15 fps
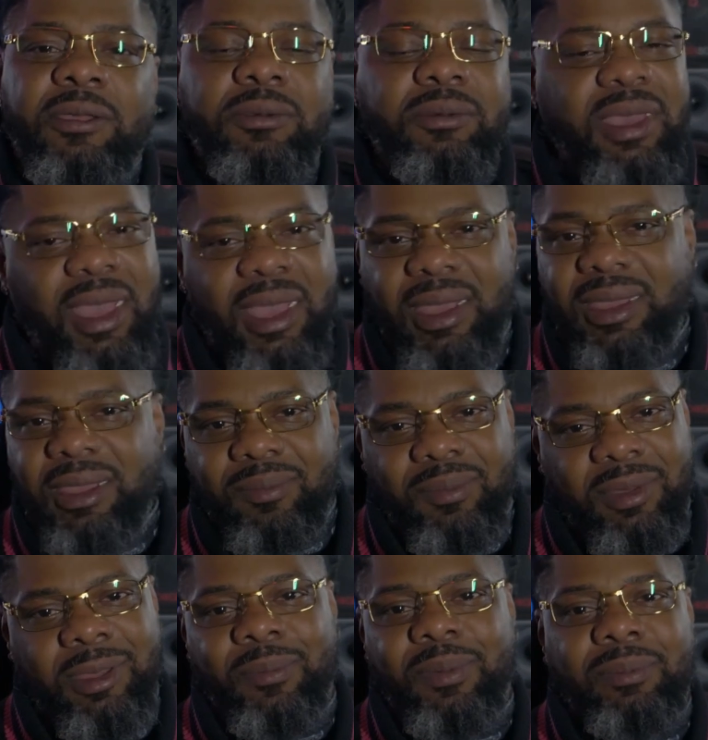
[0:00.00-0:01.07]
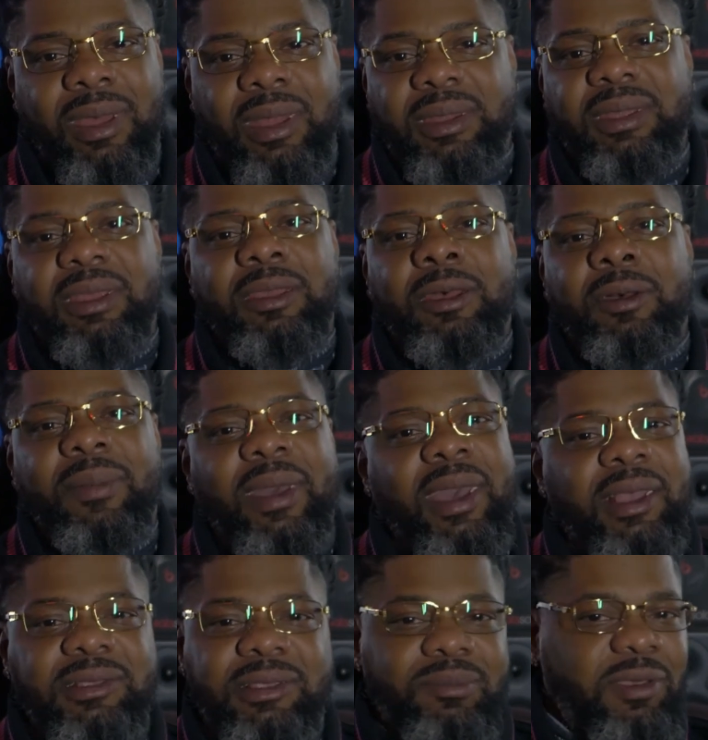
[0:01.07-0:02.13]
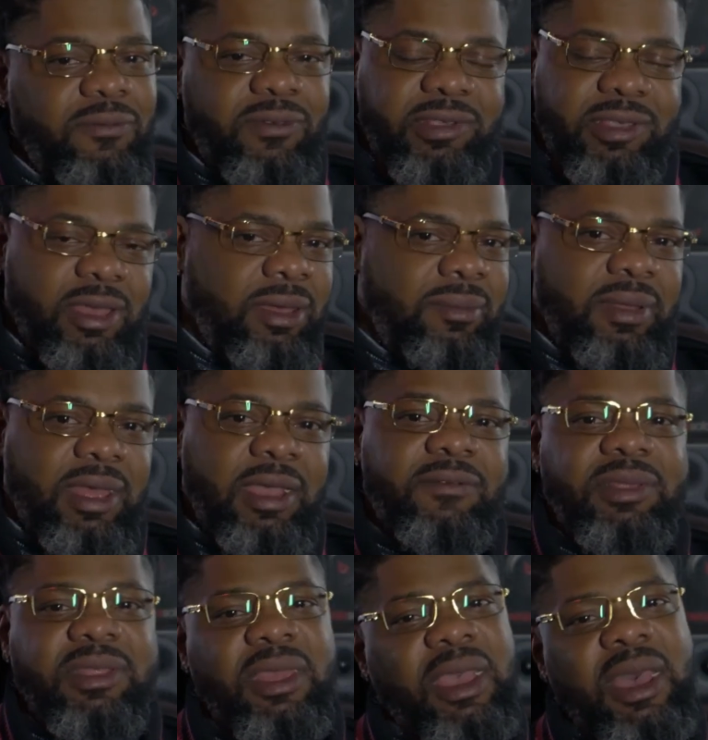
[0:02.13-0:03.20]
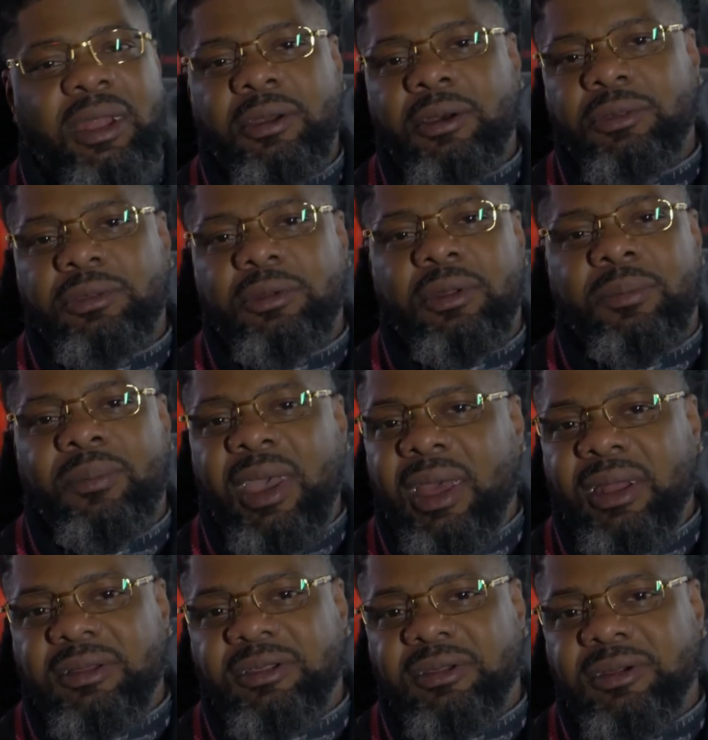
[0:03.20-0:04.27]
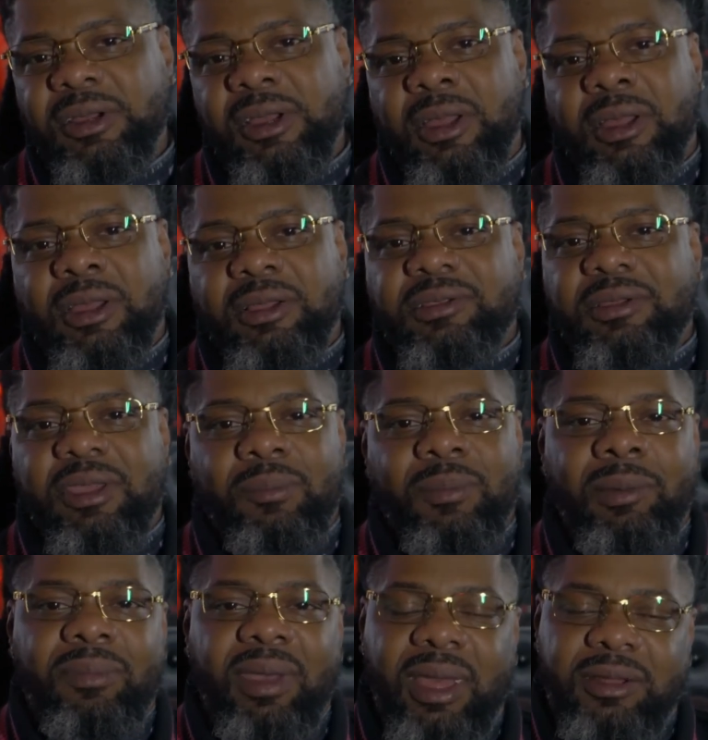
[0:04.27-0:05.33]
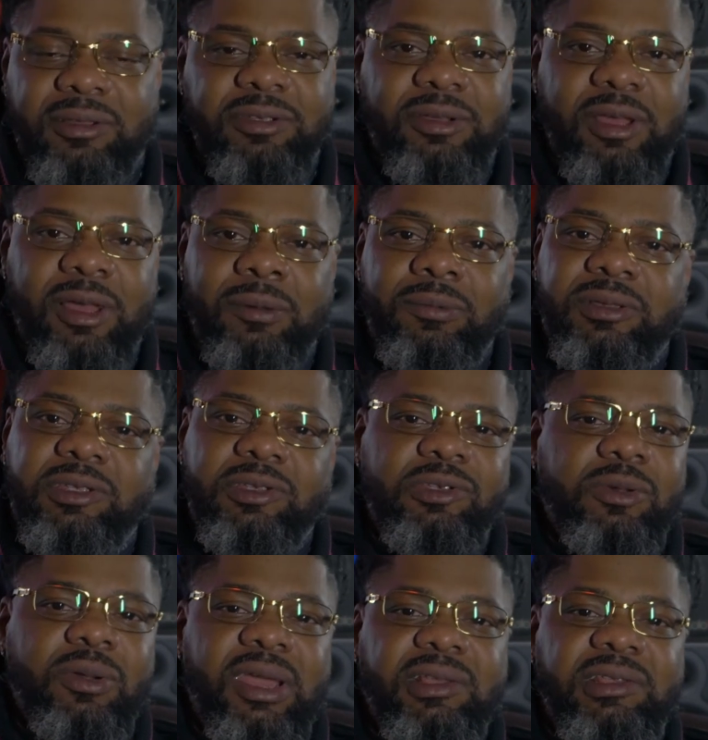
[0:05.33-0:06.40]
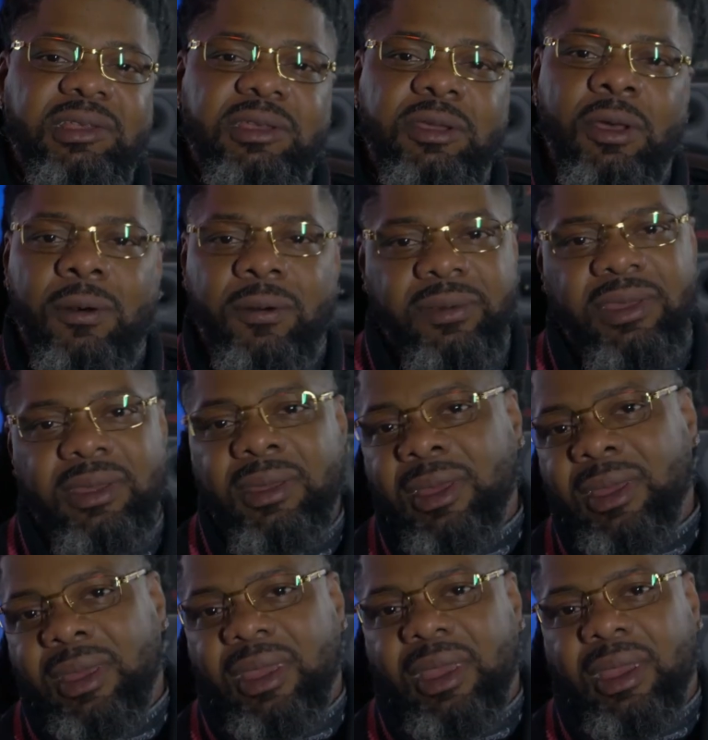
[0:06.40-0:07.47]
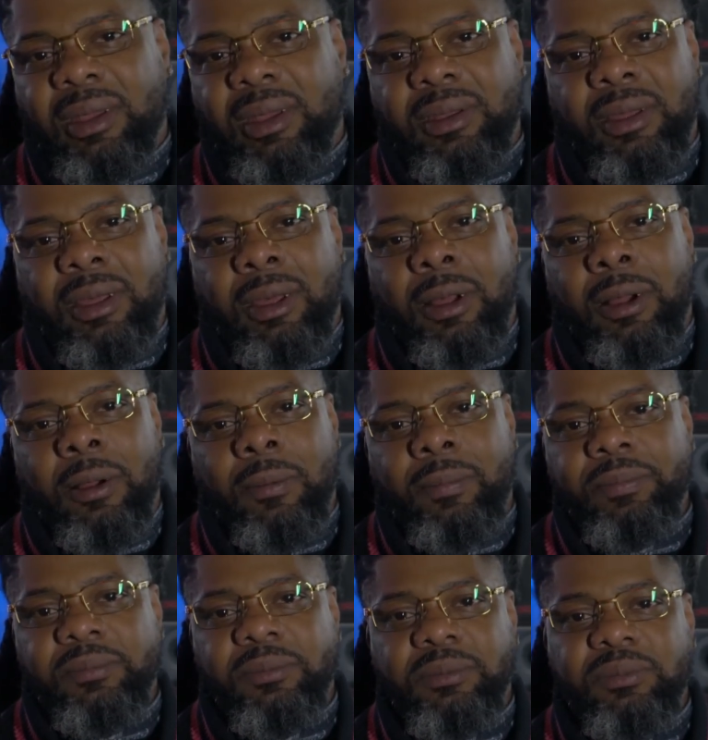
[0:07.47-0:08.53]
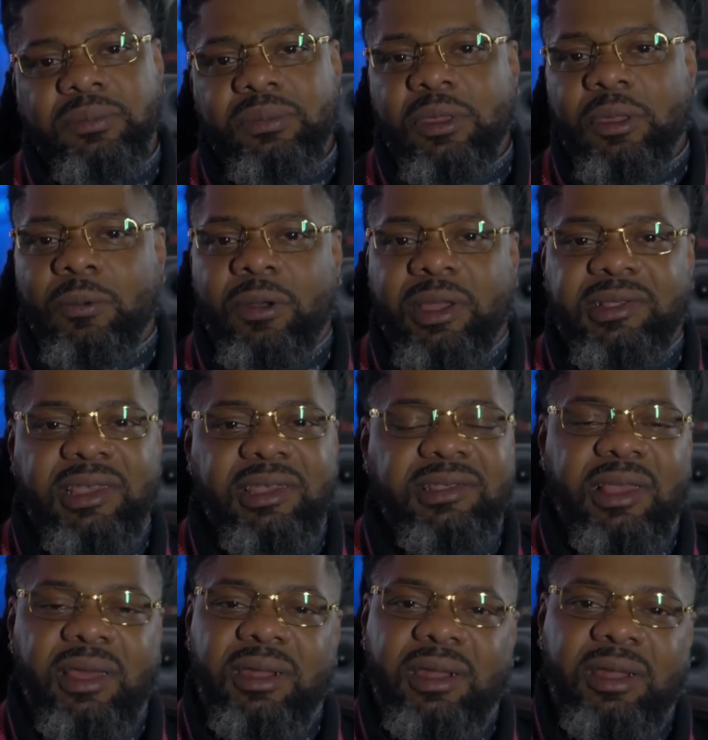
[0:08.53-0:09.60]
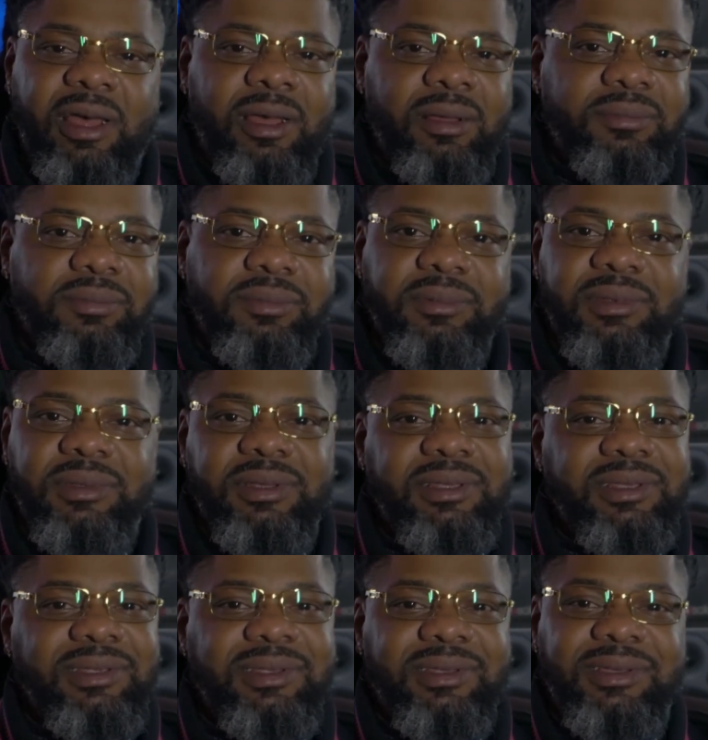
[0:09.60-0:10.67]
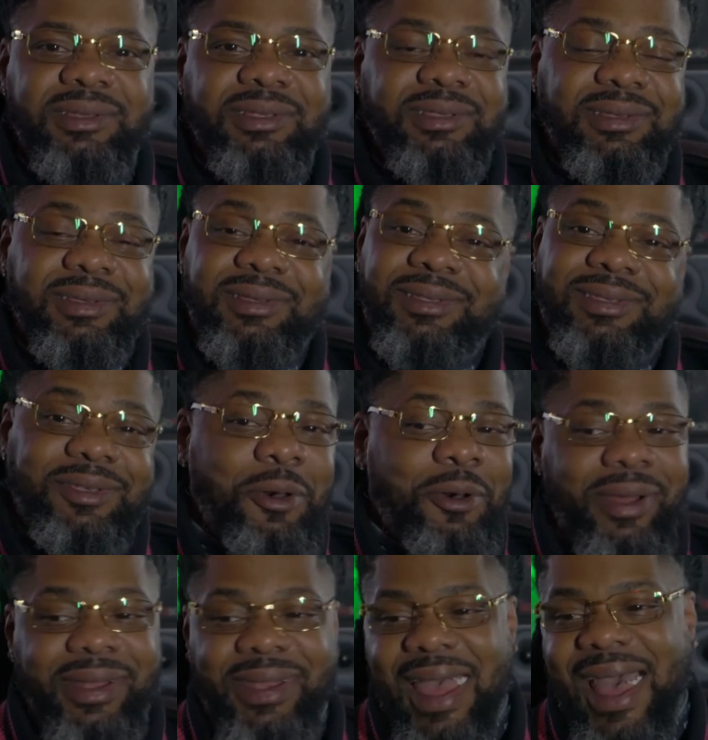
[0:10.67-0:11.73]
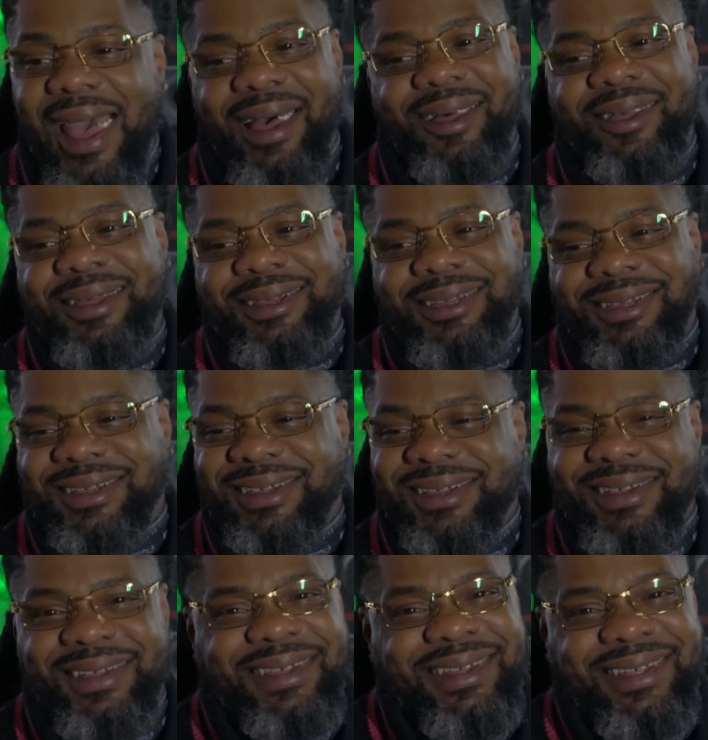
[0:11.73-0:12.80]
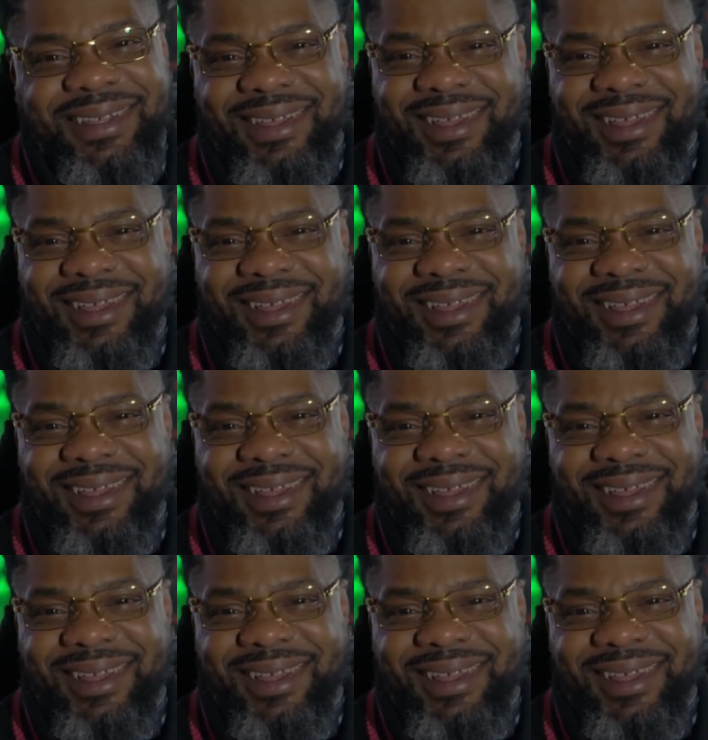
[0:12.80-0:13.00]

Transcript: you can't hit me up in my DM asking me for something. Everything got to go through the manager. right. So hit my manager up, which is crazy Yogi. Right. And um, shout out Yogi. Once he set it up, it's it's it's going down. Yeah, man. Yogi, my